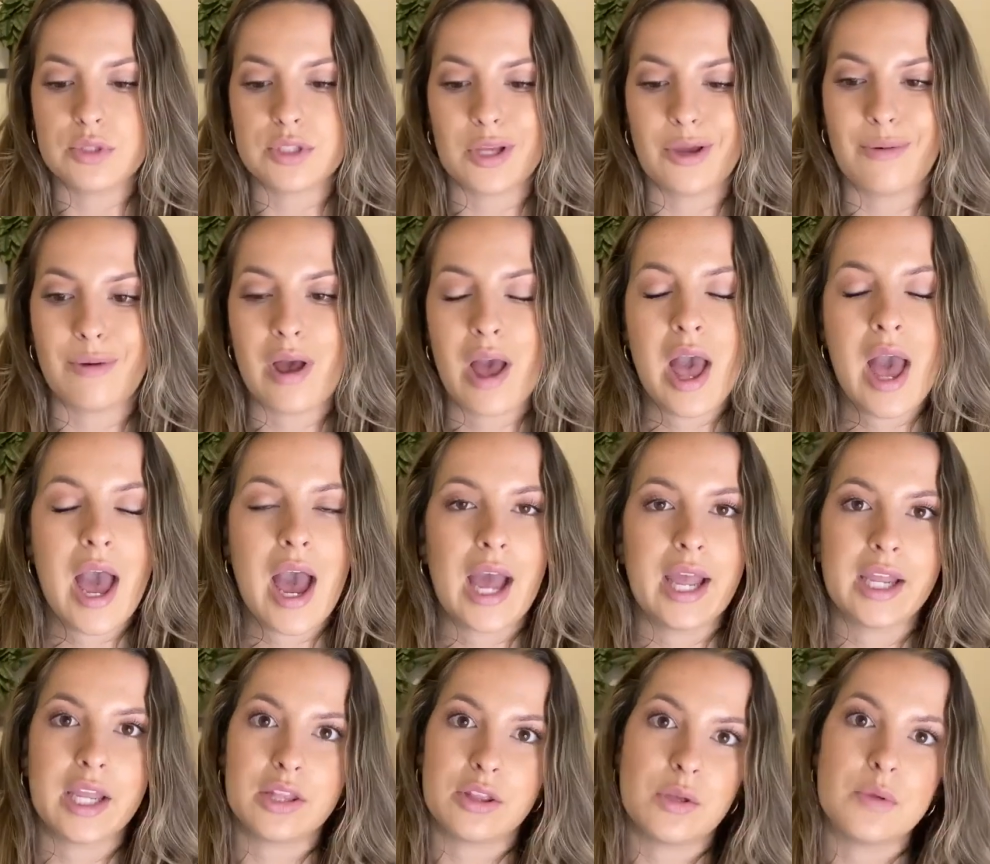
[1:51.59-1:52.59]
So
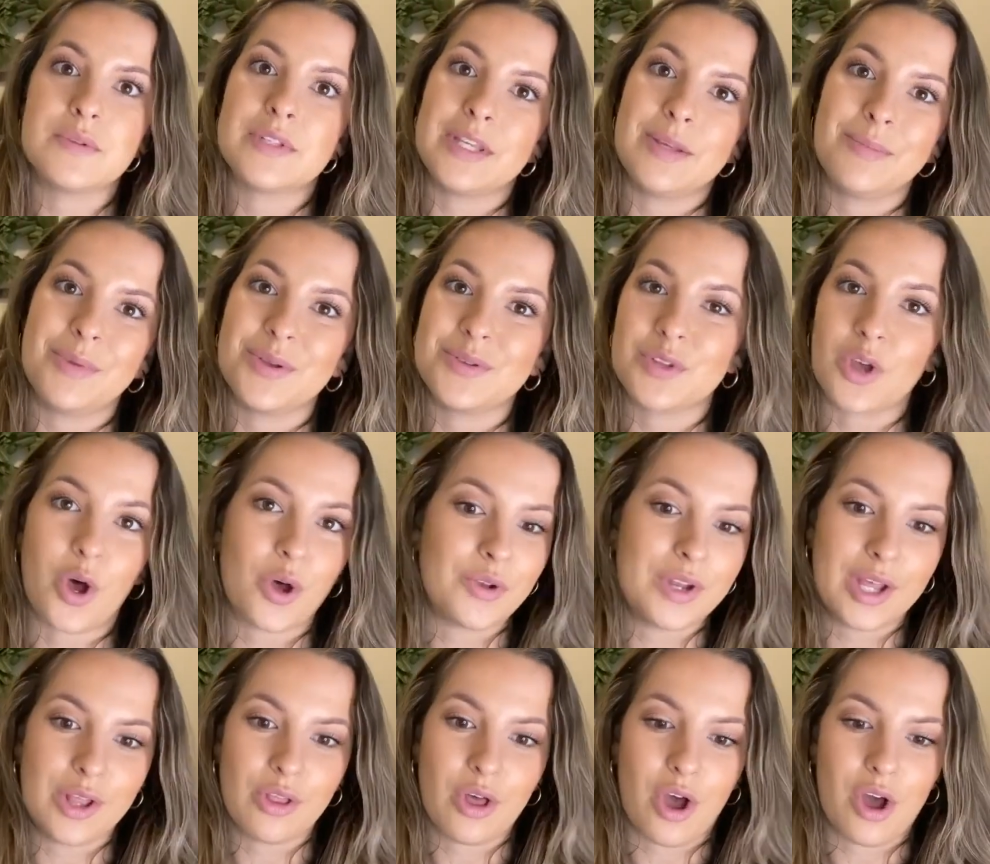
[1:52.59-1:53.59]
I get those emails all
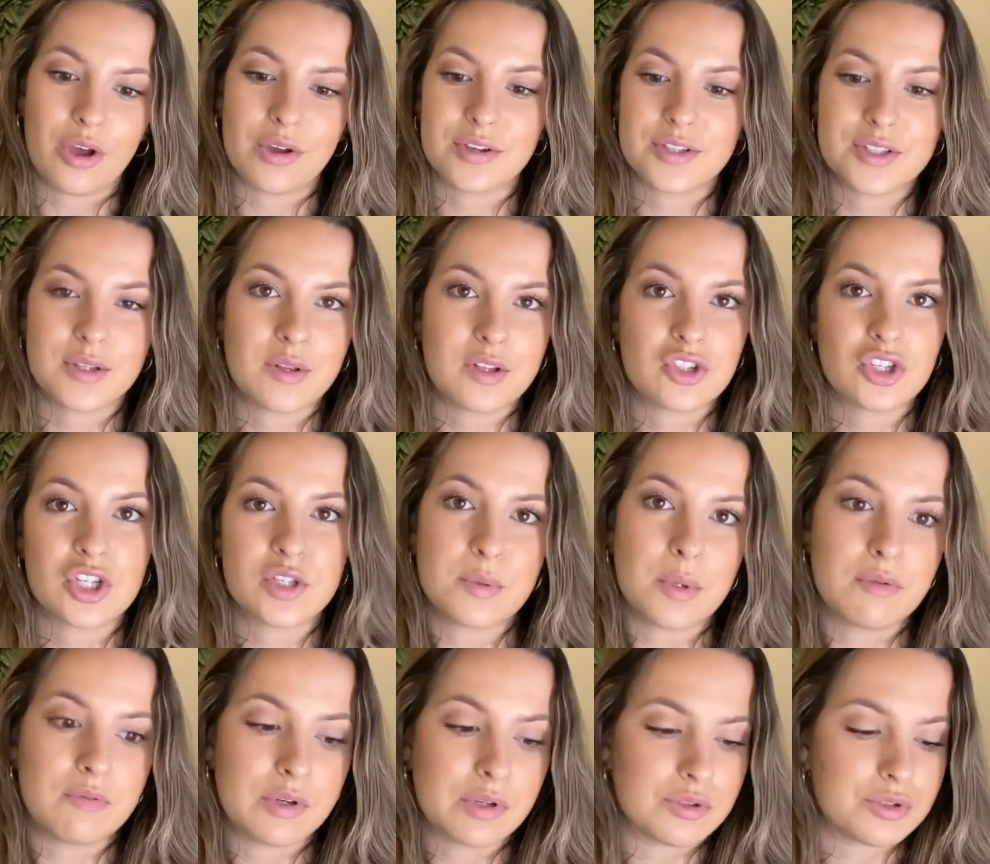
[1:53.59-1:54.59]
day long, so that's just
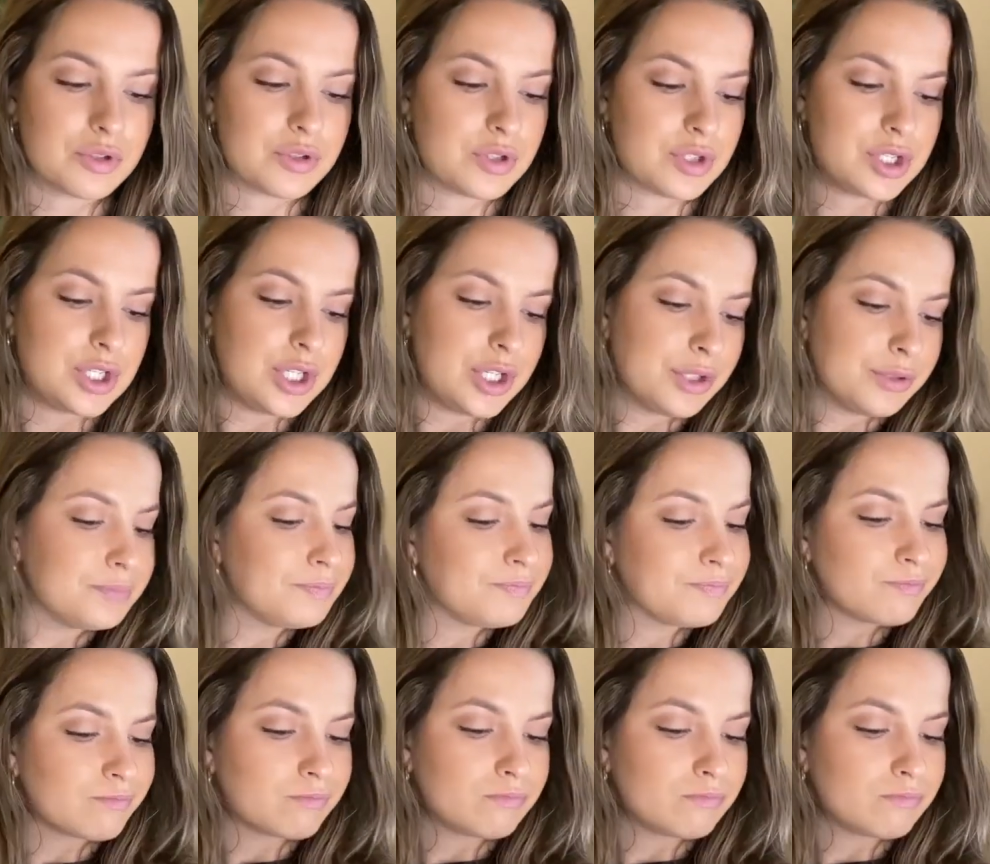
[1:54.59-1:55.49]
what realtors do.